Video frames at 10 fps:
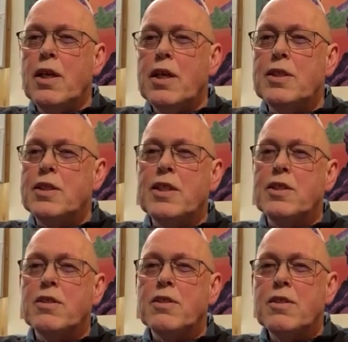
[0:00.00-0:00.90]
any
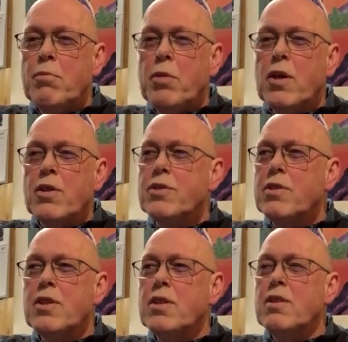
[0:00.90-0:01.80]
sense, because
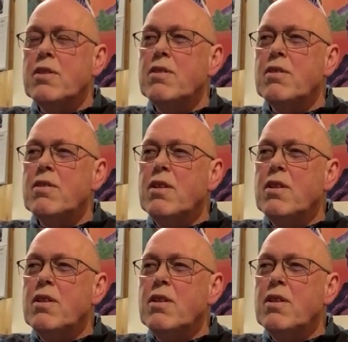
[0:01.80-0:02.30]
uh,